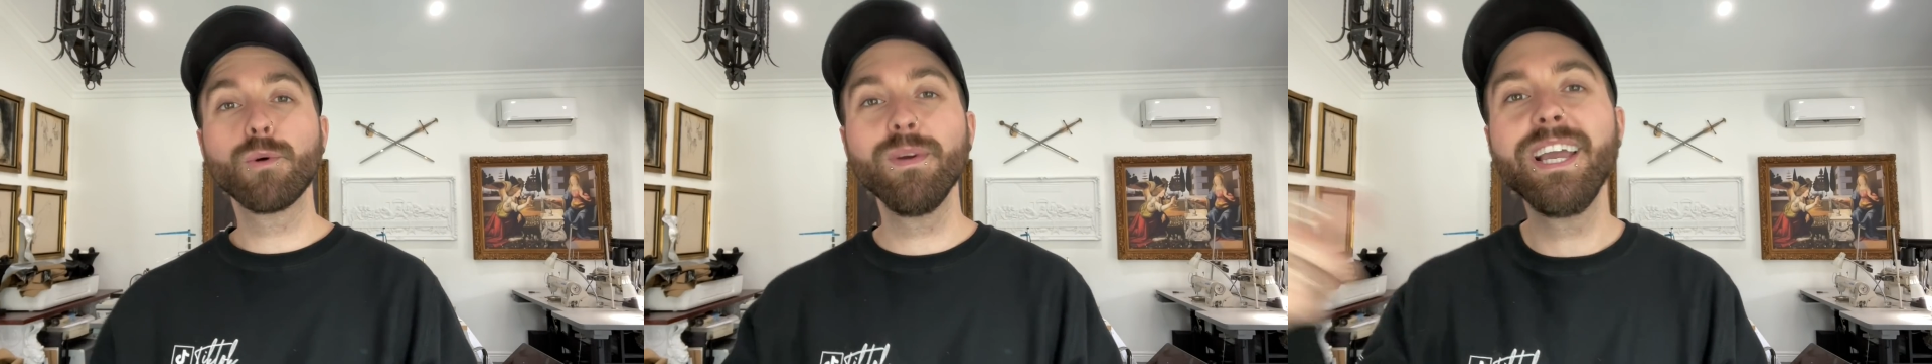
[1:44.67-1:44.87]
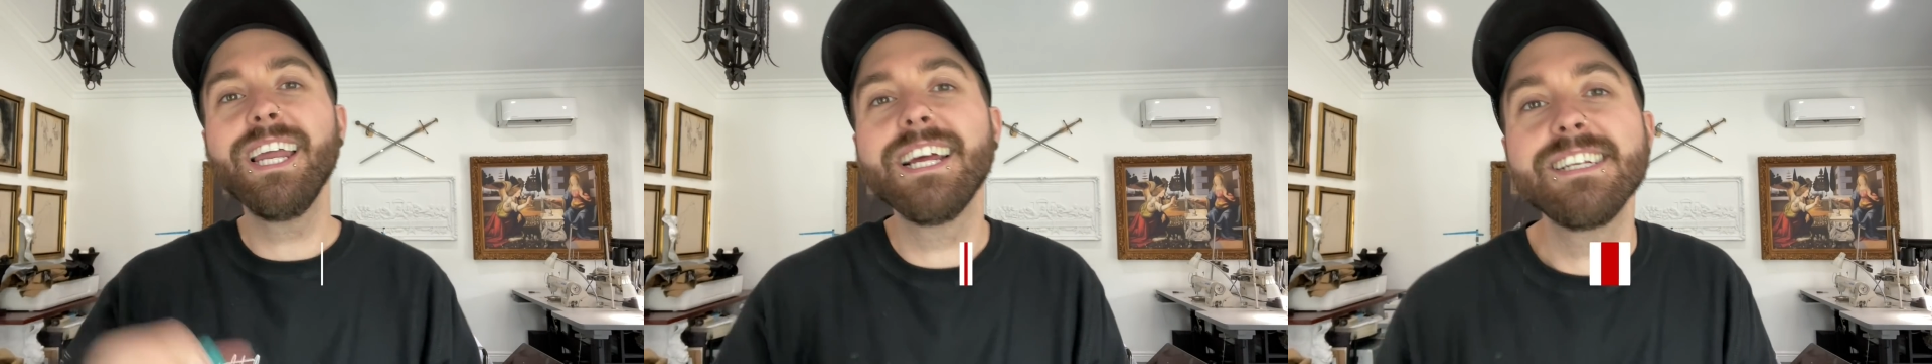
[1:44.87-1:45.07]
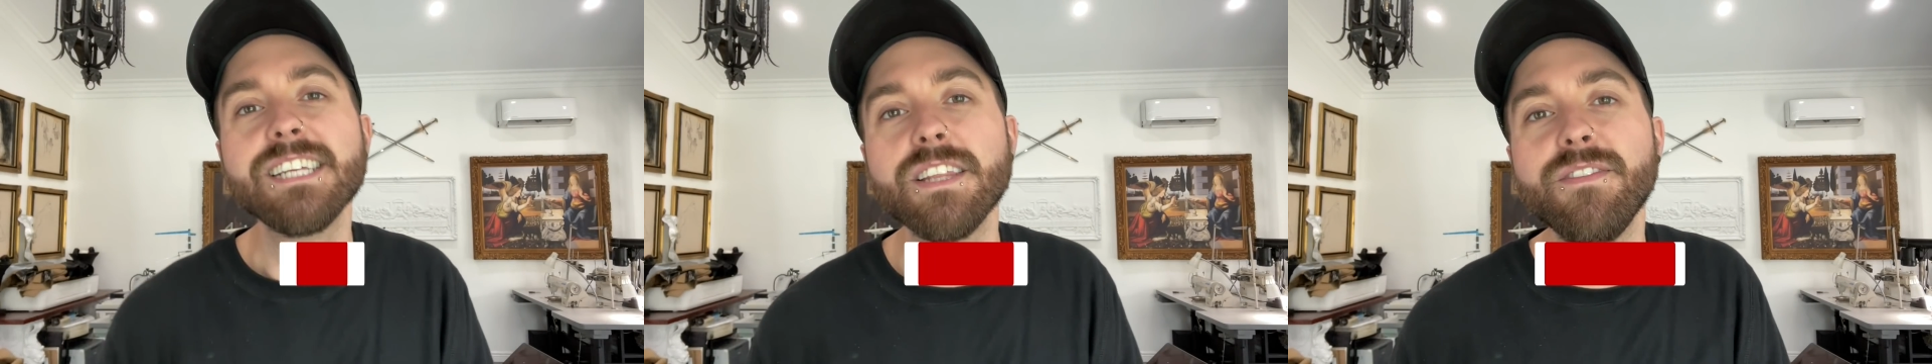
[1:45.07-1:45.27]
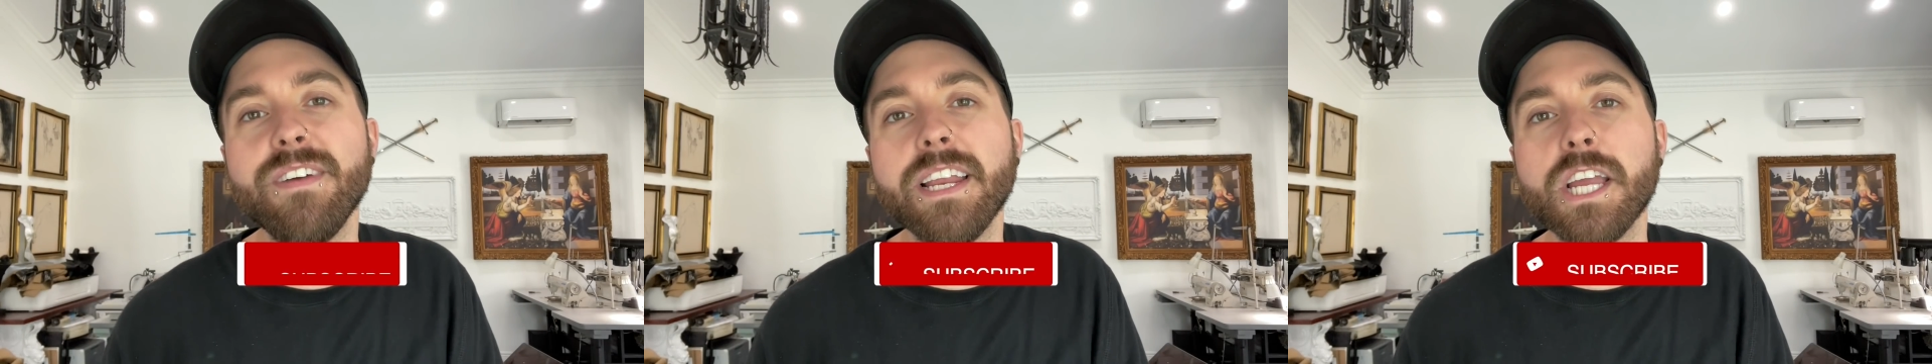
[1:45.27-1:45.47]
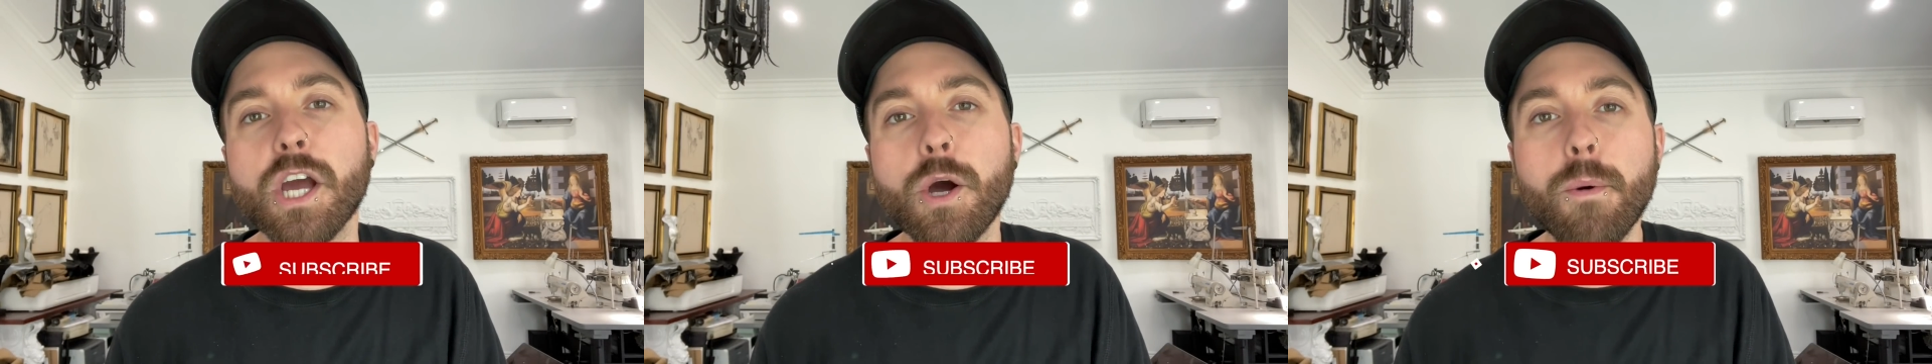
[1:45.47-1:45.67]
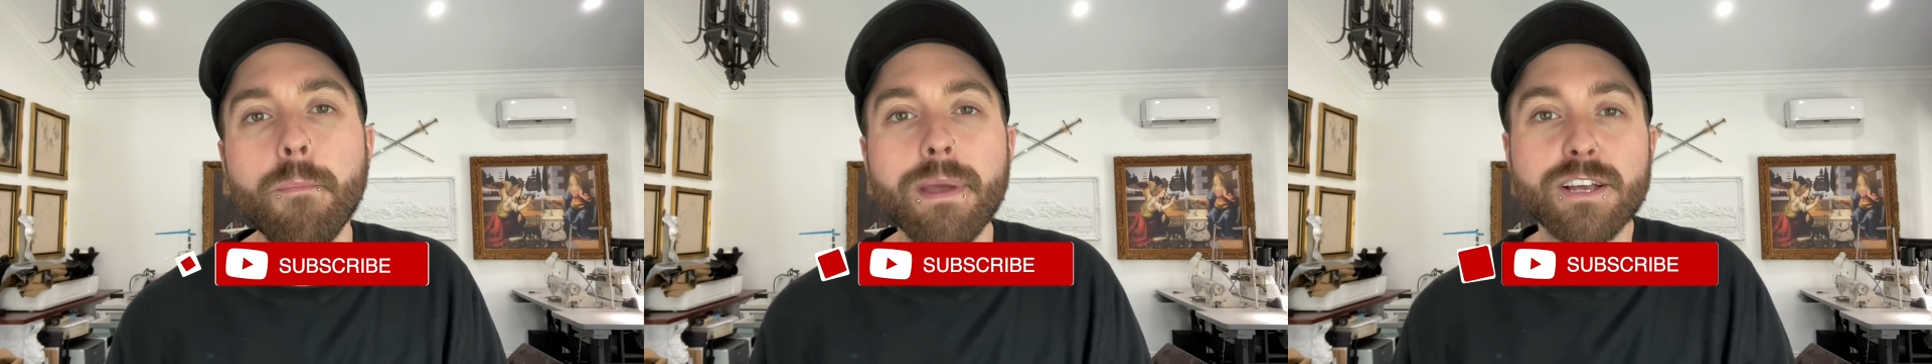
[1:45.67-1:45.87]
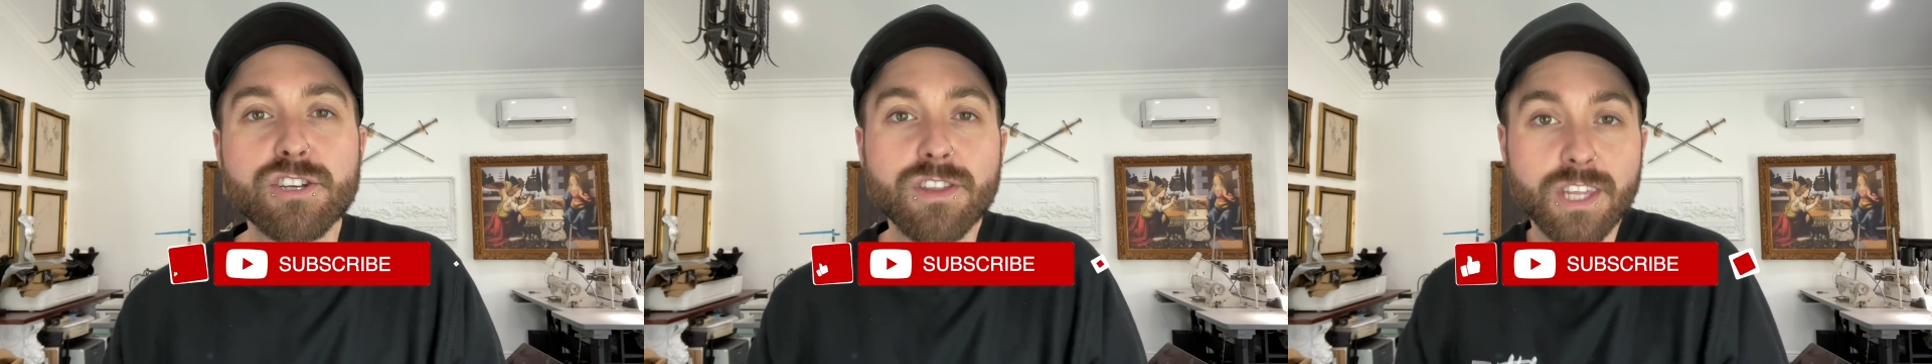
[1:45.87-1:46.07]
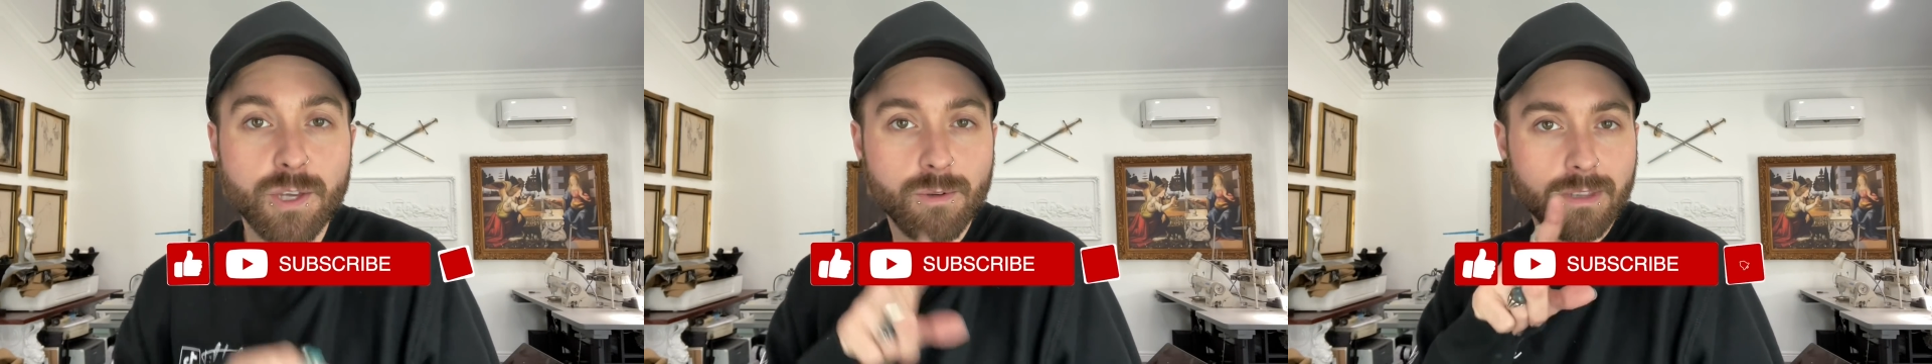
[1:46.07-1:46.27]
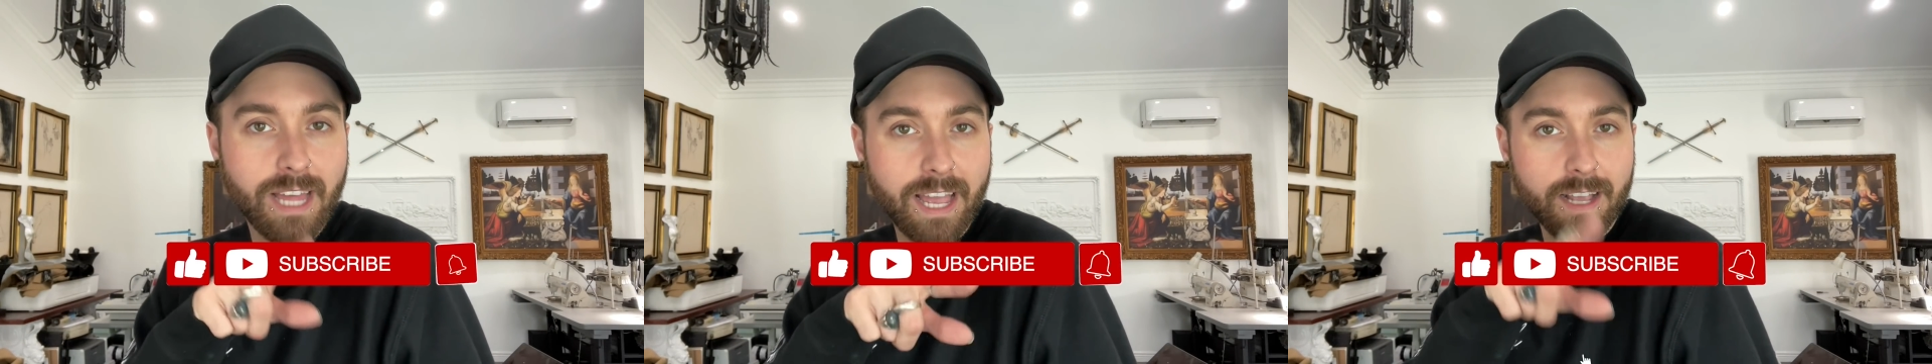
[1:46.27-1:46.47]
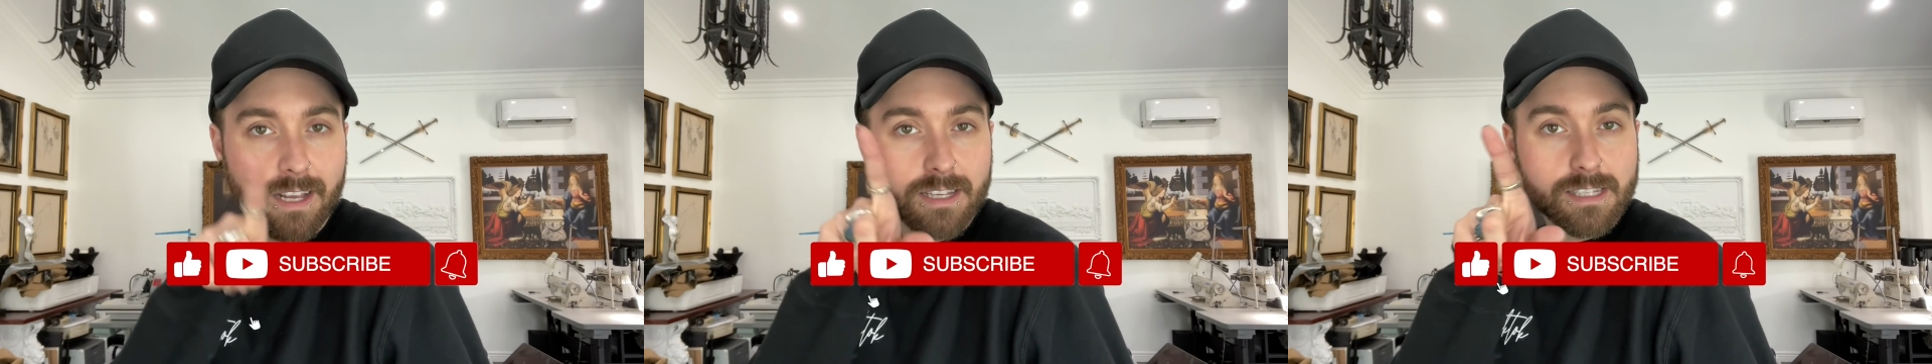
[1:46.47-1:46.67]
we get into the video, make sure that you like,